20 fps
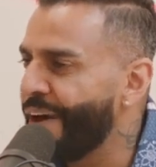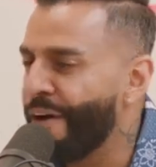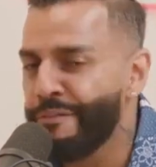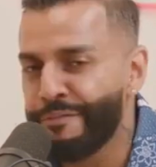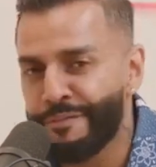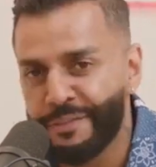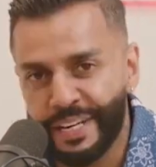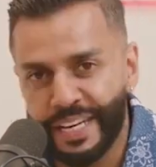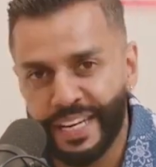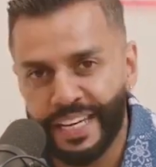
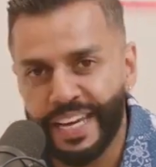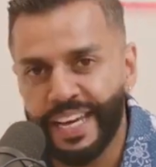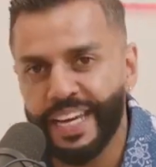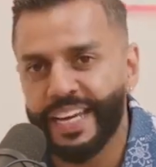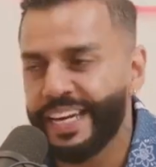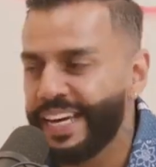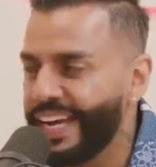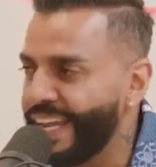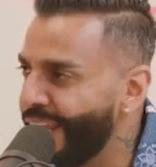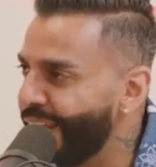hopefully,
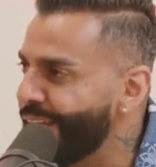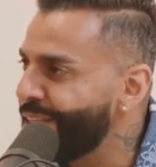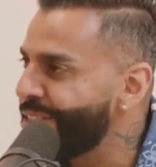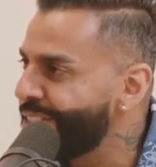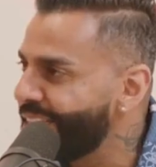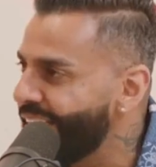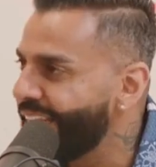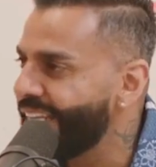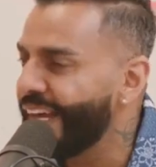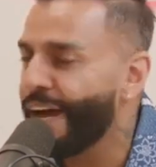yeah, like you
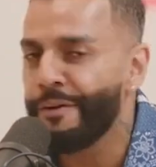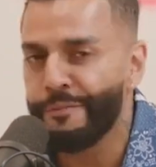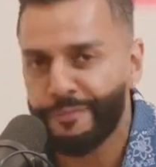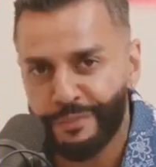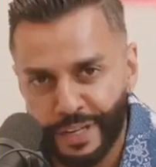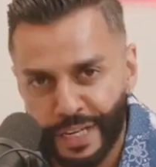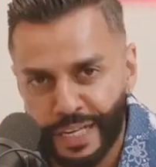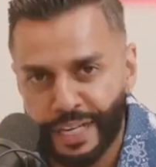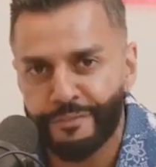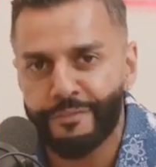said,
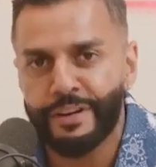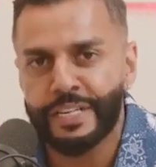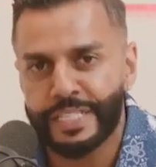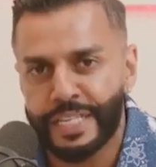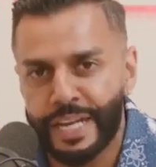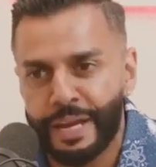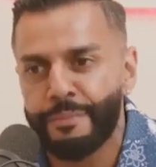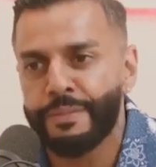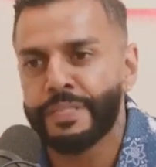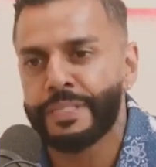hopefully it can
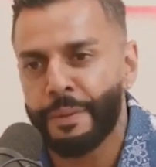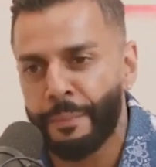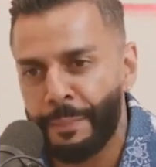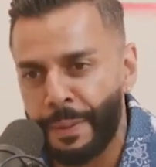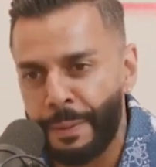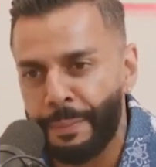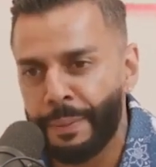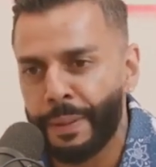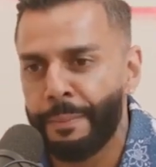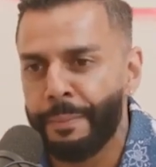resonate with some
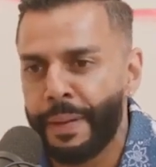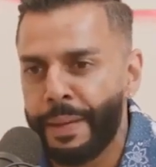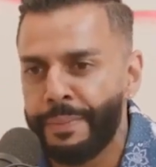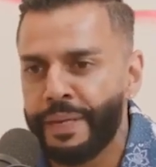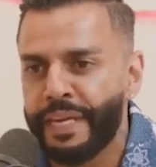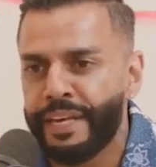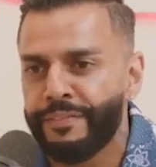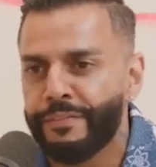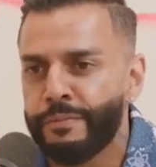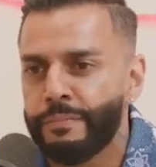people and maybe
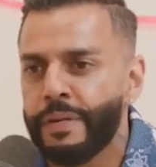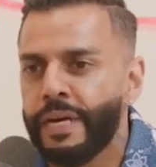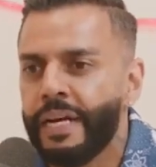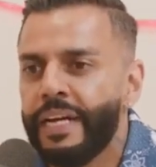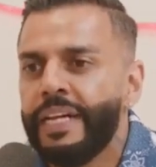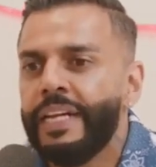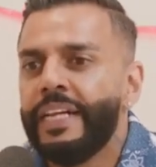give them